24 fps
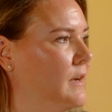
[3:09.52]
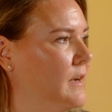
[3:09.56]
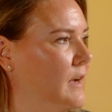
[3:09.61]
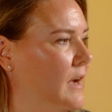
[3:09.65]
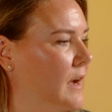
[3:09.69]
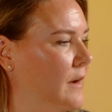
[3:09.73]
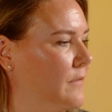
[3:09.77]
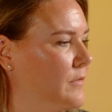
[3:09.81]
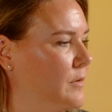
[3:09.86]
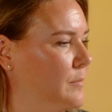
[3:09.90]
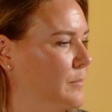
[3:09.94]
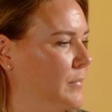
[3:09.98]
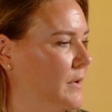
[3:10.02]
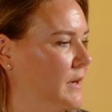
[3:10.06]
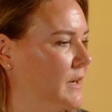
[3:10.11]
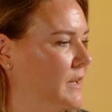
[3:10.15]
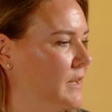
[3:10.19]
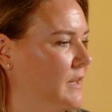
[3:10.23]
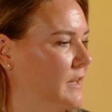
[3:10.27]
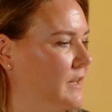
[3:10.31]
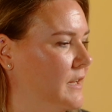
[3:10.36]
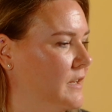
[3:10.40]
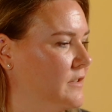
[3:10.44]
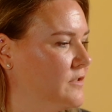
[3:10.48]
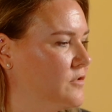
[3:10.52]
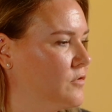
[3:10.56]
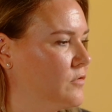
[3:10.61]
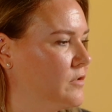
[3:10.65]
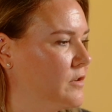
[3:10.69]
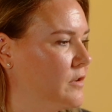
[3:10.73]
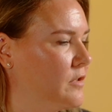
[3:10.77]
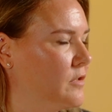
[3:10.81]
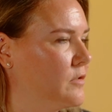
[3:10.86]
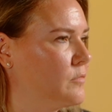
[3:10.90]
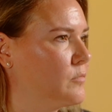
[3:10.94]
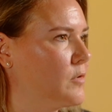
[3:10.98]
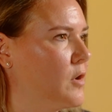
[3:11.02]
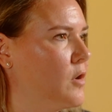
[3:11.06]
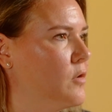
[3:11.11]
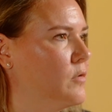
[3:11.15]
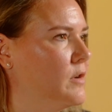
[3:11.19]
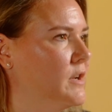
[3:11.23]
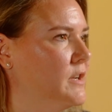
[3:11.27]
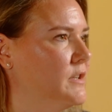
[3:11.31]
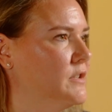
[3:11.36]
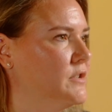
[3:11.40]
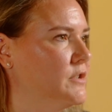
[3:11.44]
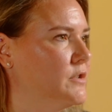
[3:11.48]
Everybody gets sort of
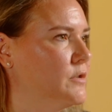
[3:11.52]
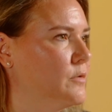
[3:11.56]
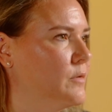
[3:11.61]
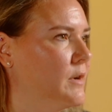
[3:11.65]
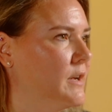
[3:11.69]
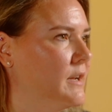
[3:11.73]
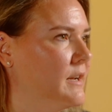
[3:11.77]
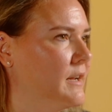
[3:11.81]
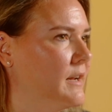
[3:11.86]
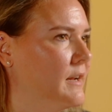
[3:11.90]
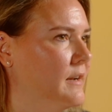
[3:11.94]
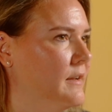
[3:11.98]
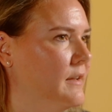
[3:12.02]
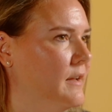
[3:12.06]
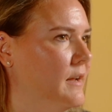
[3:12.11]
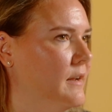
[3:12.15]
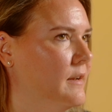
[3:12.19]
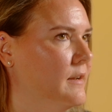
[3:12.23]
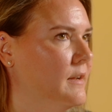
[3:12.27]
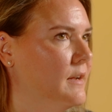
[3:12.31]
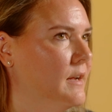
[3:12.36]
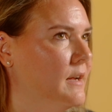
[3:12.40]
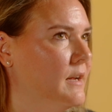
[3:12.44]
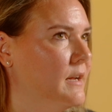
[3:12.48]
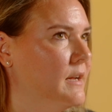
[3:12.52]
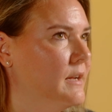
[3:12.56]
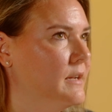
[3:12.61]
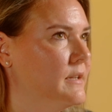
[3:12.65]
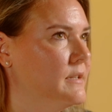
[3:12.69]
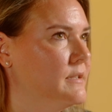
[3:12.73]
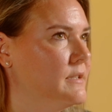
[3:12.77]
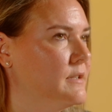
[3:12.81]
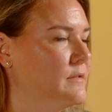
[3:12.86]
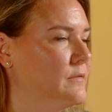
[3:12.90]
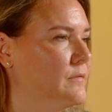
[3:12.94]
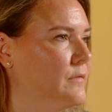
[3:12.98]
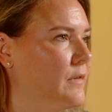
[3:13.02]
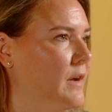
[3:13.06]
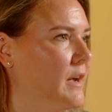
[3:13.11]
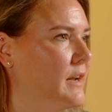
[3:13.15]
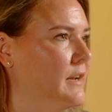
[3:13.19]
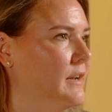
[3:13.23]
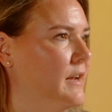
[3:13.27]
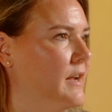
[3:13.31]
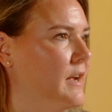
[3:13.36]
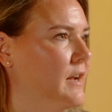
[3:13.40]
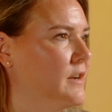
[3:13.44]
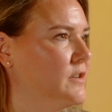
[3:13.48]
thrown into it, and then it's
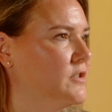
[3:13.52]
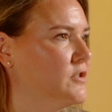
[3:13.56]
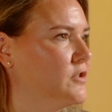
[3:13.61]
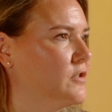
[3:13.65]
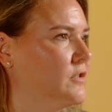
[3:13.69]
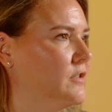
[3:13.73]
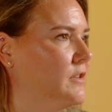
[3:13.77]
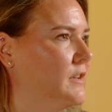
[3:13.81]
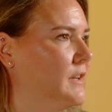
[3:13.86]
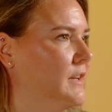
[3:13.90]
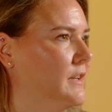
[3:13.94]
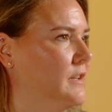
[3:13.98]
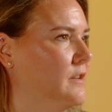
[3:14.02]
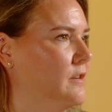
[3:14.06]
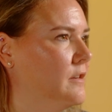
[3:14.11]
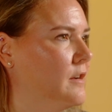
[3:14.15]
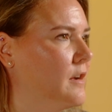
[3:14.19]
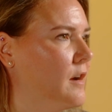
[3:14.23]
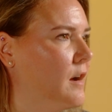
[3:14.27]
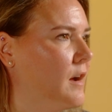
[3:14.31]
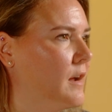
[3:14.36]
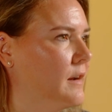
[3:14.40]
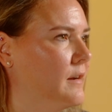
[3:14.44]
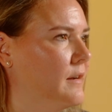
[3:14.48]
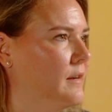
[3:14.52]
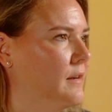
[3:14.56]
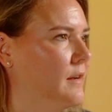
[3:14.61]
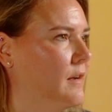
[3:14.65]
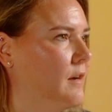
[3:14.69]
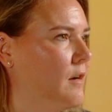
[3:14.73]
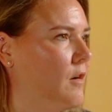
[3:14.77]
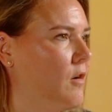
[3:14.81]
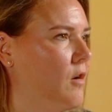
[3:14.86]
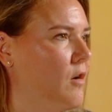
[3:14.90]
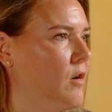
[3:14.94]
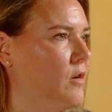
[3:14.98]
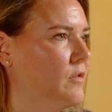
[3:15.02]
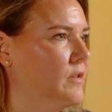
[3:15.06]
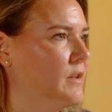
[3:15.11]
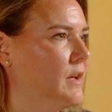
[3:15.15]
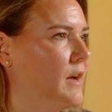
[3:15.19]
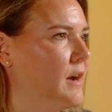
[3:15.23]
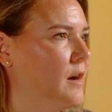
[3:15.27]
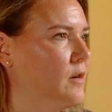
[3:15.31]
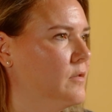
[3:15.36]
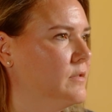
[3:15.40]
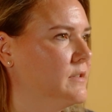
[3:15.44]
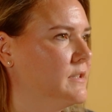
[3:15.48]
financially, you got all
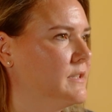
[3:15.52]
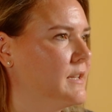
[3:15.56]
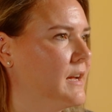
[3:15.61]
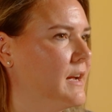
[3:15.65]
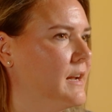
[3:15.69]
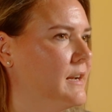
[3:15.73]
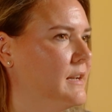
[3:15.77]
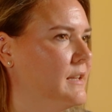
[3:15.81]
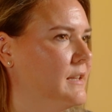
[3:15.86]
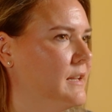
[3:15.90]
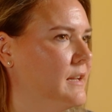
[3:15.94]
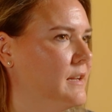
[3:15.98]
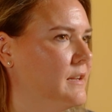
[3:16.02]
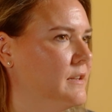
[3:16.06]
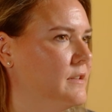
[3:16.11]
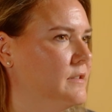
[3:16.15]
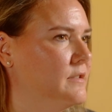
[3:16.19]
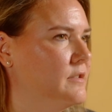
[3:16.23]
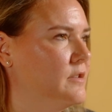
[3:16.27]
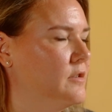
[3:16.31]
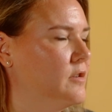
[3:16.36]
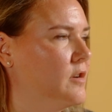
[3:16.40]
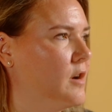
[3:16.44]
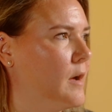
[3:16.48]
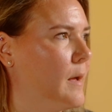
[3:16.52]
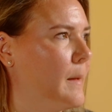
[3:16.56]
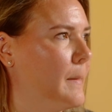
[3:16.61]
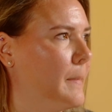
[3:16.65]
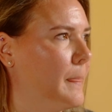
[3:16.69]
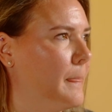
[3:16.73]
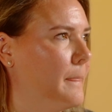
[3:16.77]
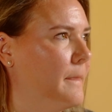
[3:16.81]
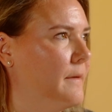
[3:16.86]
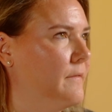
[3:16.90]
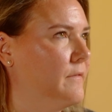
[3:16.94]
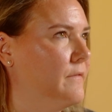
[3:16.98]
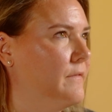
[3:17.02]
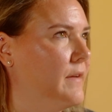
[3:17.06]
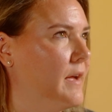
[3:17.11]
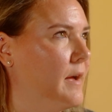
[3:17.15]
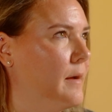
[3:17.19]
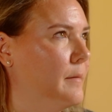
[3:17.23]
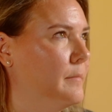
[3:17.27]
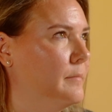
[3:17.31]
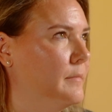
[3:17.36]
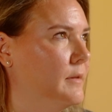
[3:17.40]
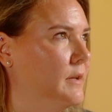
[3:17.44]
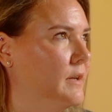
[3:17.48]
the outside things, you got the
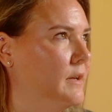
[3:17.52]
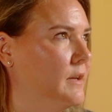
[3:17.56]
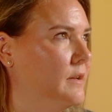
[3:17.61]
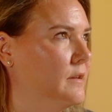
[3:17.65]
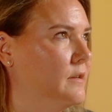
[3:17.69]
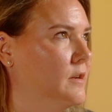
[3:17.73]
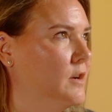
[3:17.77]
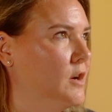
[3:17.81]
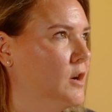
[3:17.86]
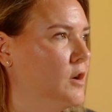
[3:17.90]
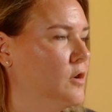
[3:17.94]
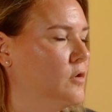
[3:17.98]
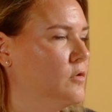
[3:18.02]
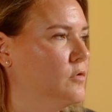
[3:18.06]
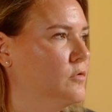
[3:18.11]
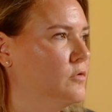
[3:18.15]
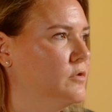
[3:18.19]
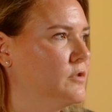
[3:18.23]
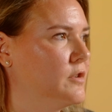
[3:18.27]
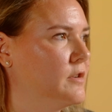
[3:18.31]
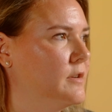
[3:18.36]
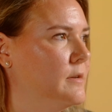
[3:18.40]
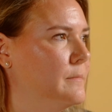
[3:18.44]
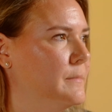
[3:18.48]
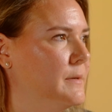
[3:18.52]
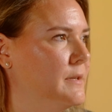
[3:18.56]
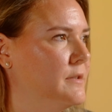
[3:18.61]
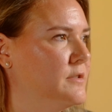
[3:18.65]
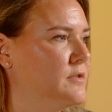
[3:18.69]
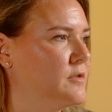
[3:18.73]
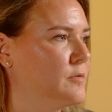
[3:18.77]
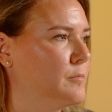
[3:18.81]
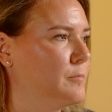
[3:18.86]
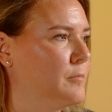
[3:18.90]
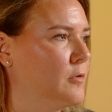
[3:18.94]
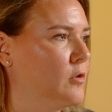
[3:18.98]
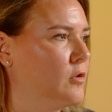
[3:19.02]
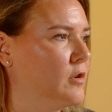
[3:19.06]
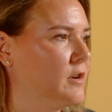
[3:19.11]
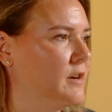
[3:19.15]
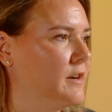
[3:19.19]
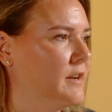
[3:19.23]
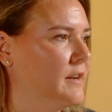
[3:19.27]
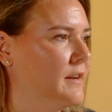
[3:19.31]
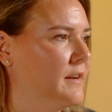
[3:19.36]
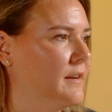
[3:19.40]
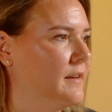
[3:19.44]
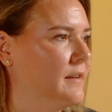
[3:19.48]
family and who's going to be
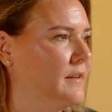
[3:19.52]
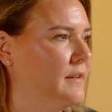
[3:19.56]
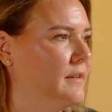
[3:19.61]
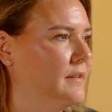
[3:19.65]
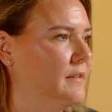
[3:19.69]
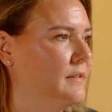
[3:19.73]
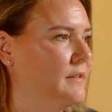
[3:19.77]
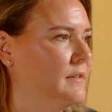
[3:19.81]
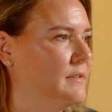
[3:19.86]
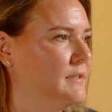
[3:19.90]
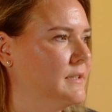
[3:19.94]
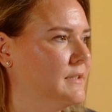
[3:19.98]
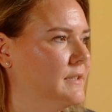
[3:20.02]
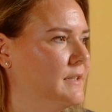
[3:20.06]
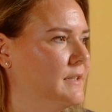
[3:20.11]
supporting, and